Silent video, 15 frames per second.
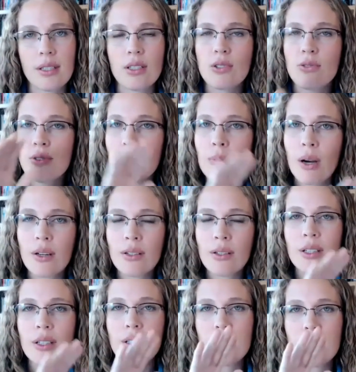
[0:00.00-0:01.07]
is. For
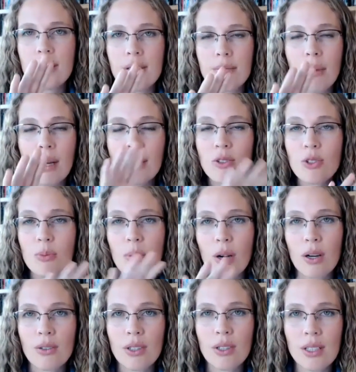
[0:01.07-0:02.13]
moderate, mild to
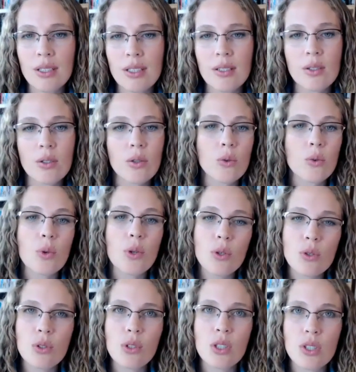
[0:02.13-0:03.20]
moderate, we
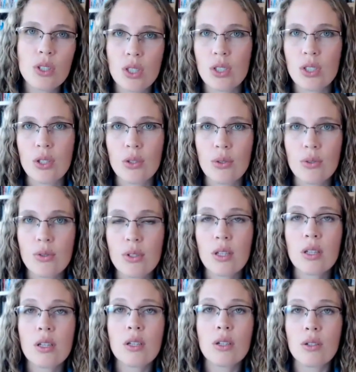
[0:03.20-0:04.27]
usually just use
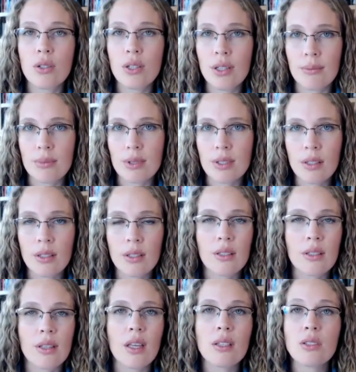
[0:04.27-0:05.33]
creams,
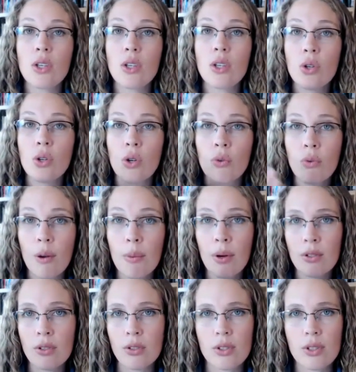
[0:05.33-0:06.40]
things that you can rub
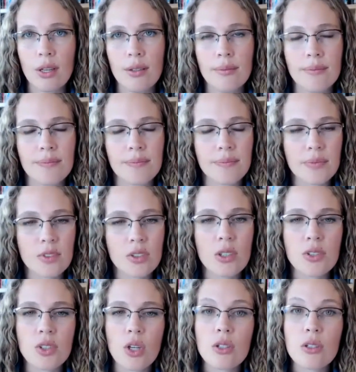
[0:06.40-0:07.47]
on your skin.
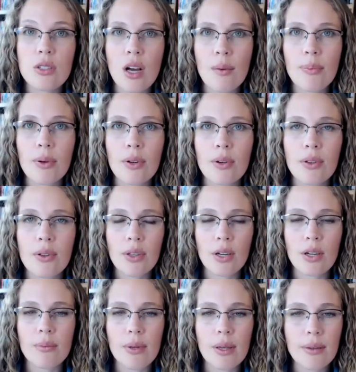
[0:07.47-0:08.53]
It's called topical
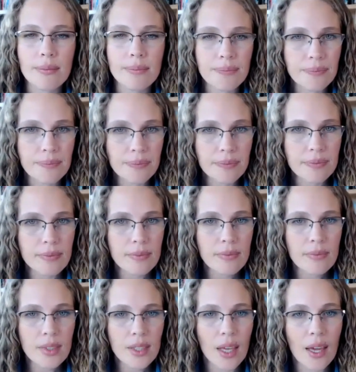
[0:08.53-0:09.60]
therapy.
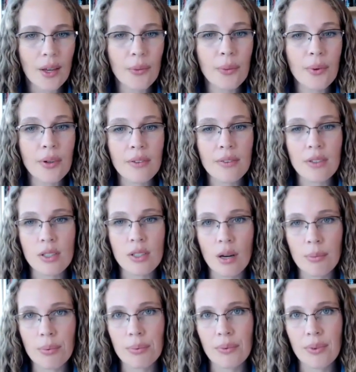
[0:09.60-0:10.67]
And one of the
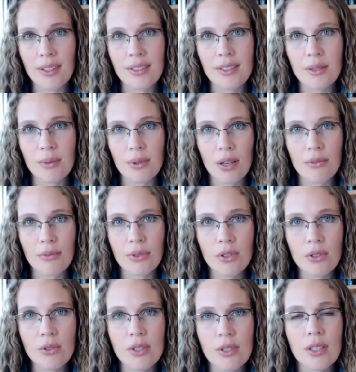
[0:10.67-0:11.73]
top things we often
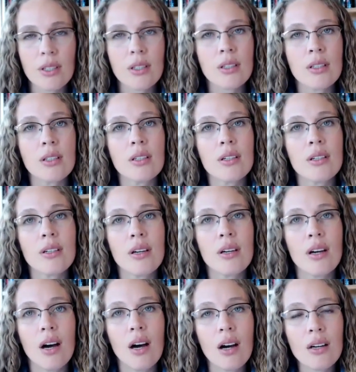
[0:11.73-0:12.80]
use
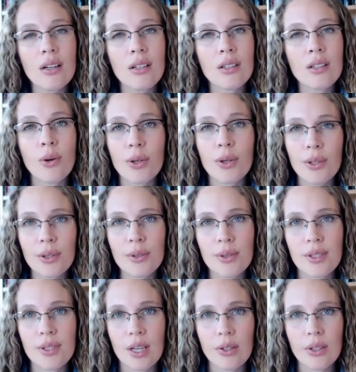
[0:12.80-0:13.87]
are
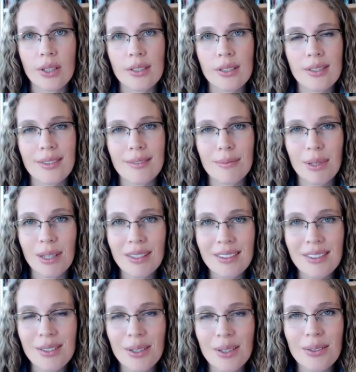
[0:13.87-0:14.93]
corticosteroids,
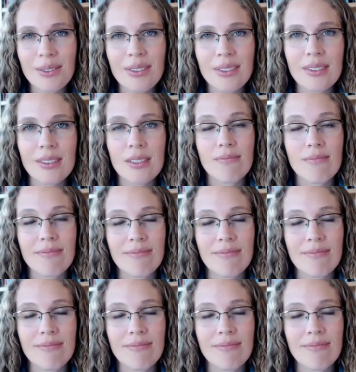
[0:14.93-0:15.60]
prednisone,